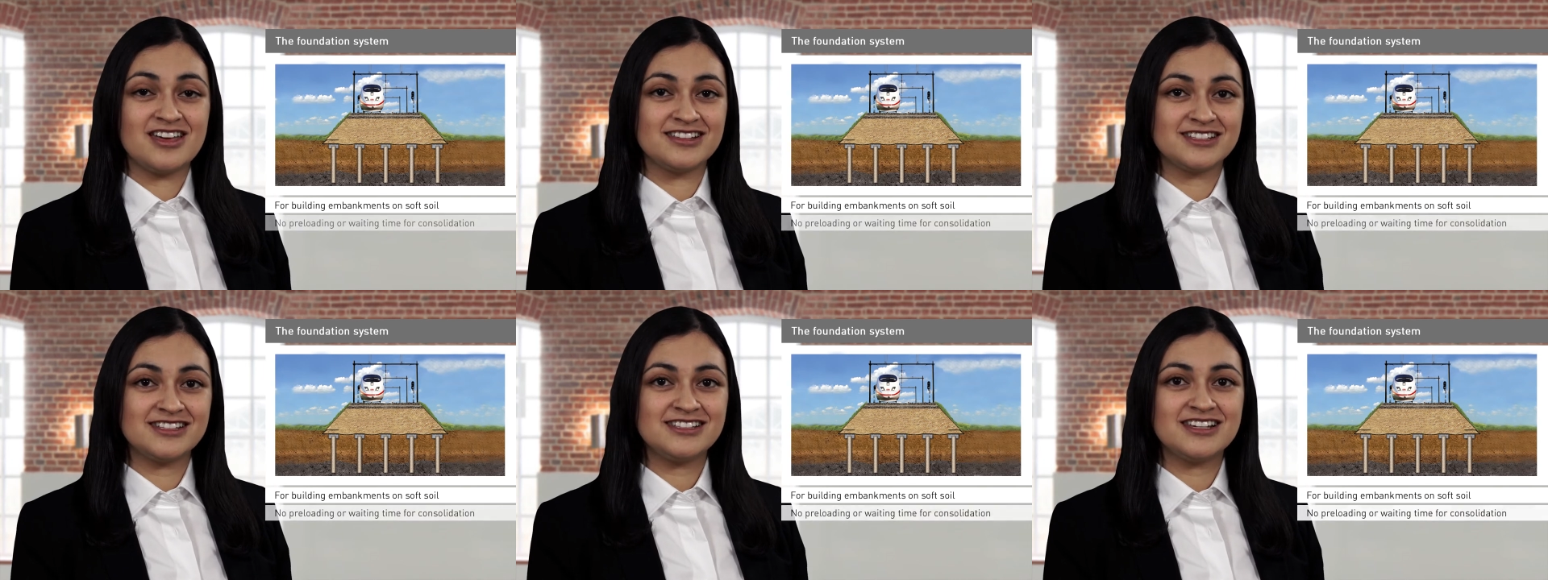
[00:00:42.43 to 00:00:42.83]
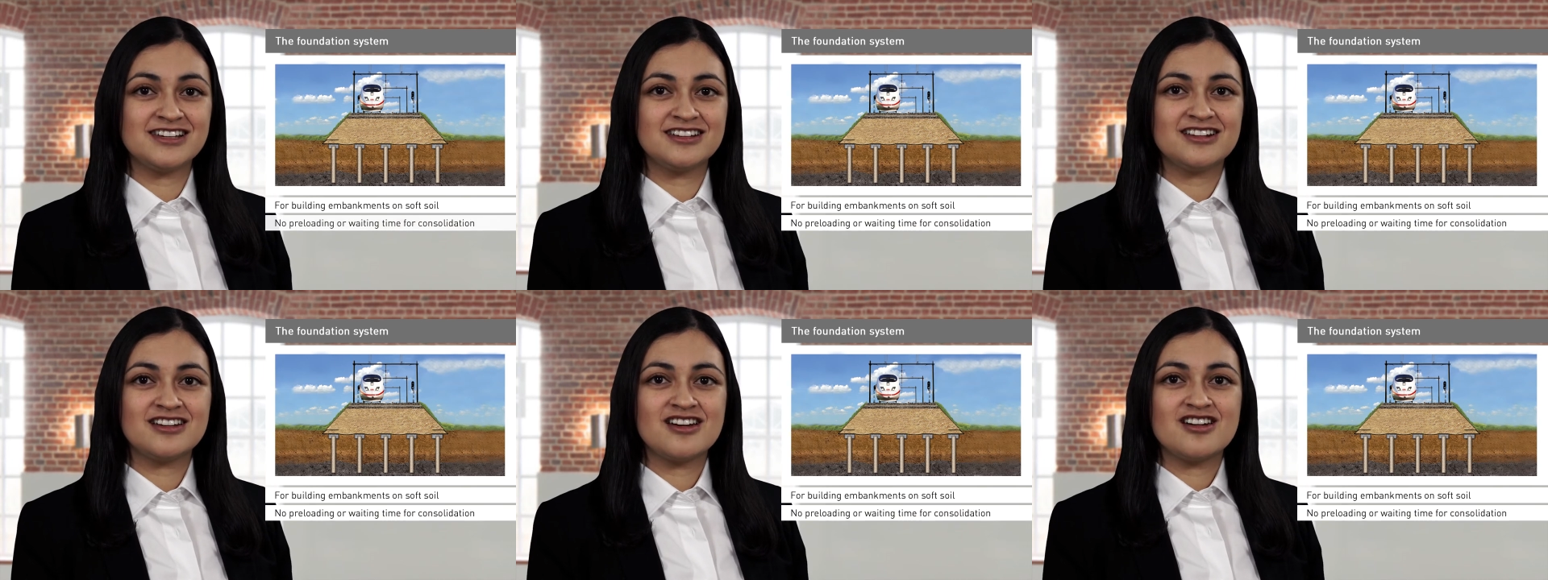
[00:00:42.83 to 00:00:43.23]
In other
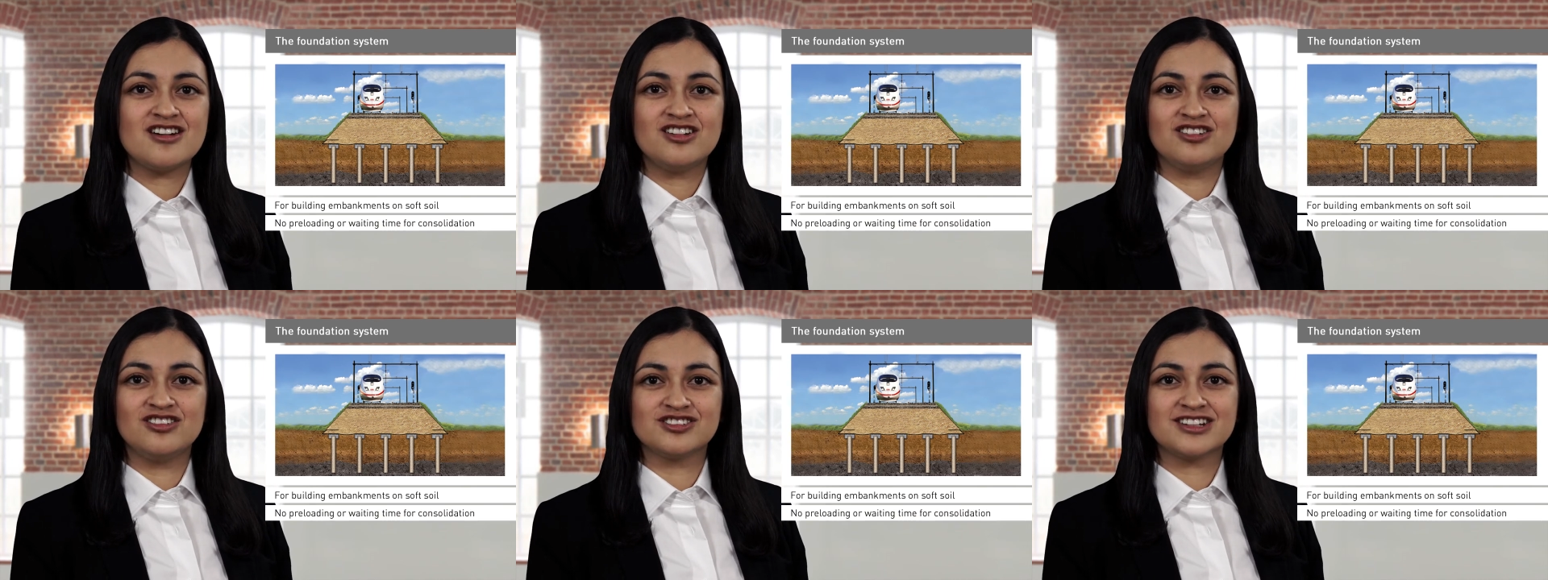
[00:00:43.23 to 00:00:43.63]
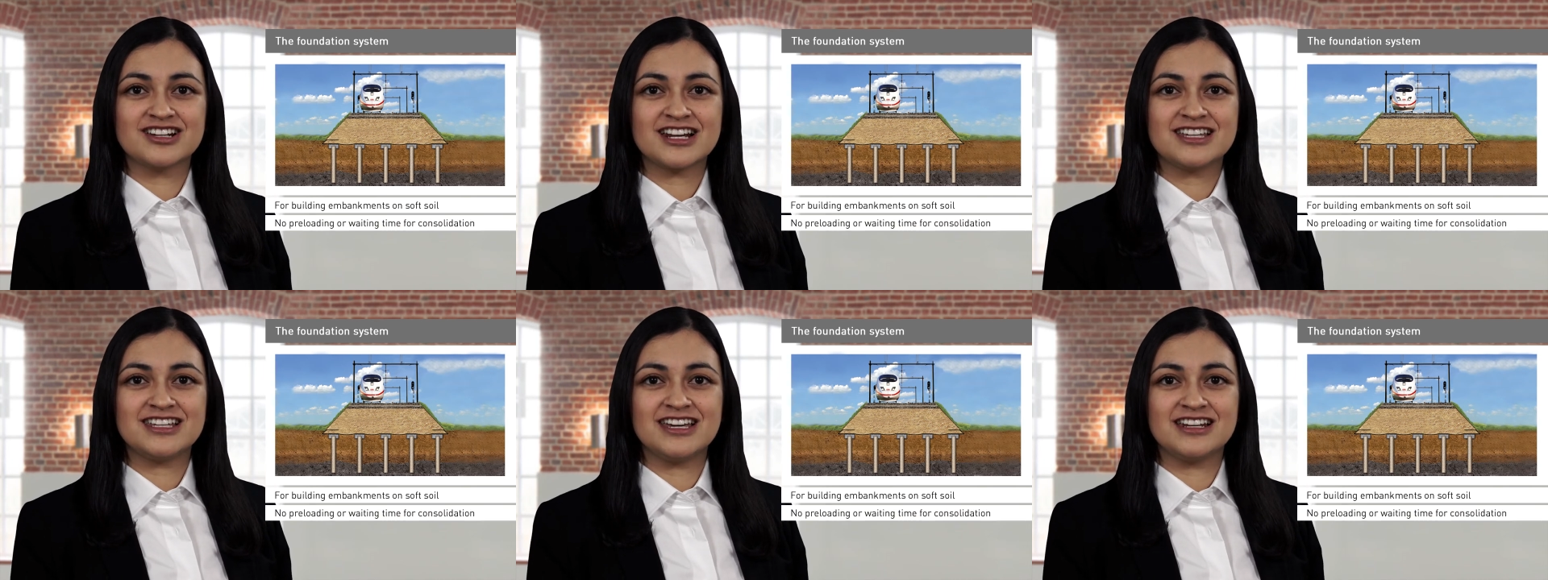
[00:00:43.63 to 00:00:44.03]
words,
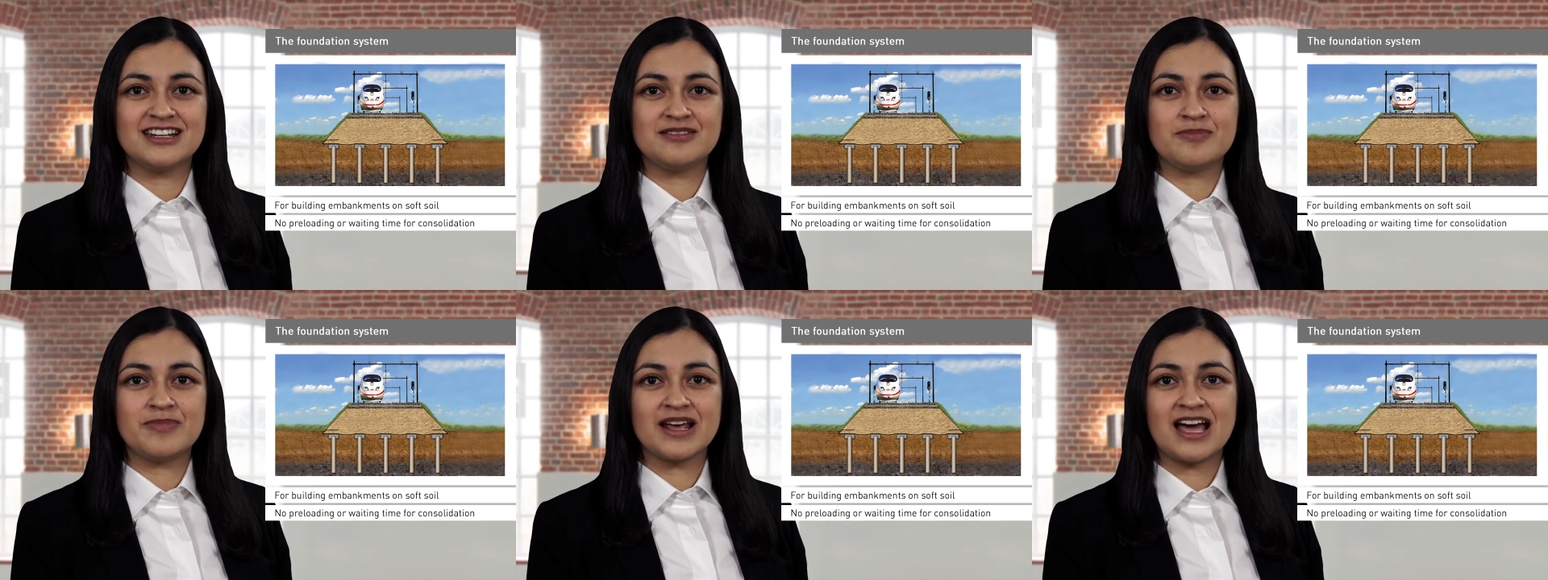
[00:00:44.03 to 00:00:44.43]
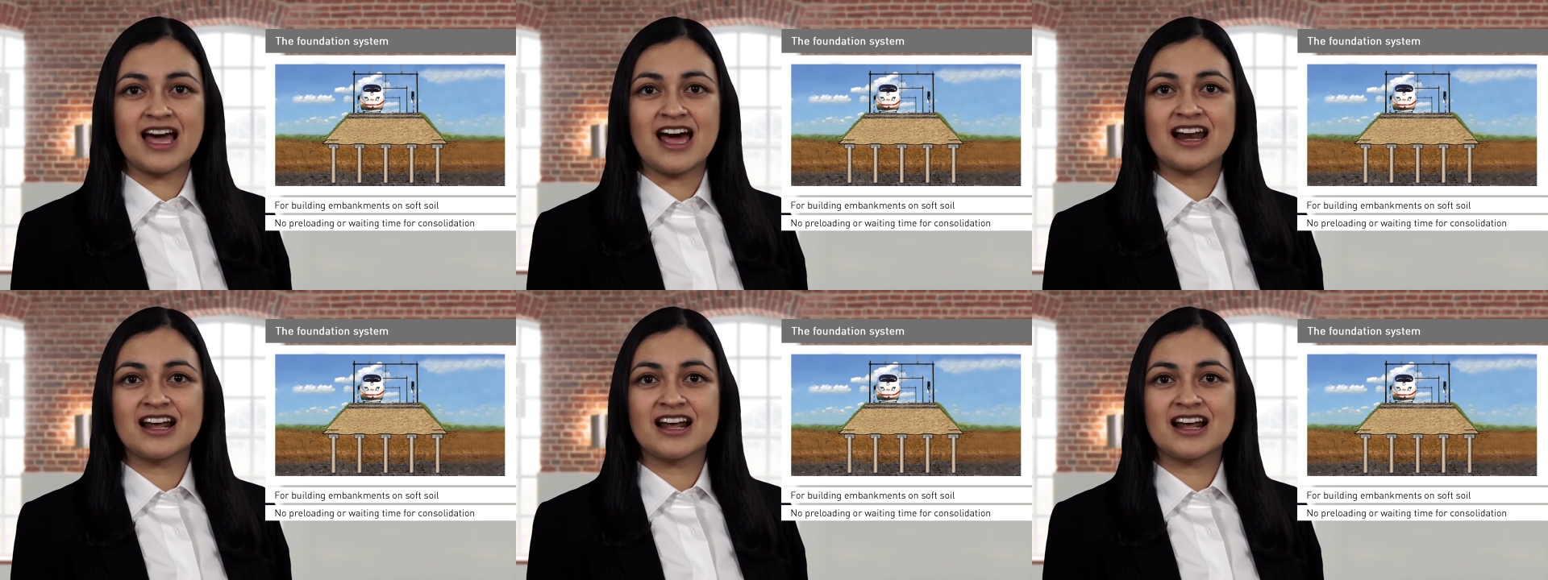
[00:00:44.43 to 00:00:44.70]
no preloading